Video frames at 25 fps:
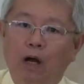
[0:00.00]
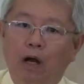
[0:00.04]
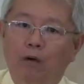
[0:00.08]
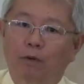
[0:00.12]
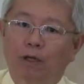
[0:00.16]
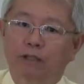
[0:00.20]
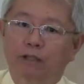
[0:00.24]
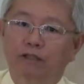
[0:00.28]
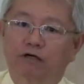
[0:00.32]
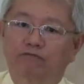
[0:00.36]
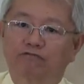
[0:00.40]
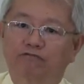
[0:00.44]

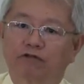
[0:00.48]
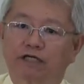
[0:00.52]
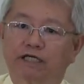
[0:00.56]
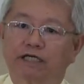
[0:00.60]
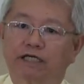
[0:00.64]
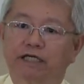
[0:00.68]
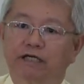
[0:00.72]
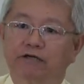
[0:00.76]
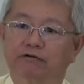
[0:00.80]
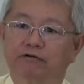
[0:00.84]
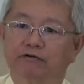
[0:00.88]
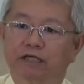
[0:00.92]
One of the
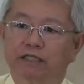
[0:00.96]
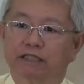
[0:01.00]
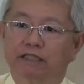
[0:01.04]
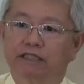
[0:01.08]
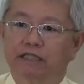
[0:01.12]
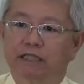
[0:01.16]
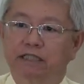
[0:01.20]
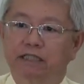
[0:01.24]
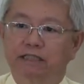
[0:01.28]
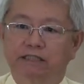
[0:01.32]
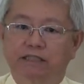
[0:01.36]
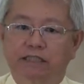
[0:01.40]
key
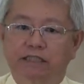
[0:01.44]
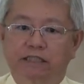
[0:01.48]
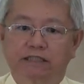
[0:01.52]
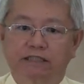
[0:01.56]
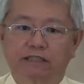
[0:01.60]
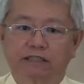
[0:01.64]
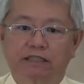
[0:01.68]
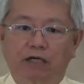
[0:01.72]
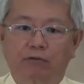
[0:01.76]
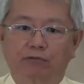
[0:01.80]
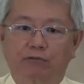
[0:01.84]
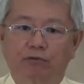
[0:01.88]
reasons
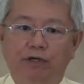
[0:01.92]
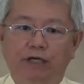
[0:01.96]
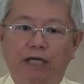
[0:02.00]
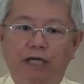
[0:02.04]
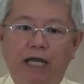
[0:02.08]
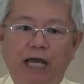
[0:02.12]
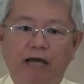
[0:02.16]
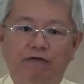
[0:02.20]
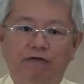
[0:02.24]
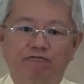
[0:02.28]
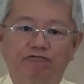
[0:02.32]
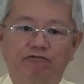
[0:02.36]
is that we
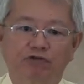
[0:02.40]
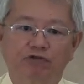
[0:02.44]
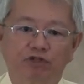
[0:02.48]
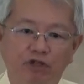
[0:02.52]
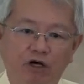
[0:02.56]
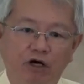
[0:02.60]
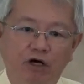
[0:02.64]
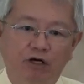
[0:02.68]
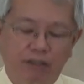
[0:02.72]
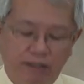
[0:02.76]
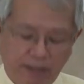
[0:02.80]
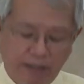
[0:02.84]
have
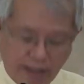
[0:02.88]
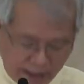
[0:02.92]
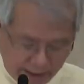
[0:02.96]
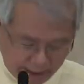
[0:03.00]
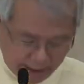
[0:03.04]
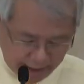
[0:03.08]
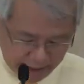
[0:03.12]
not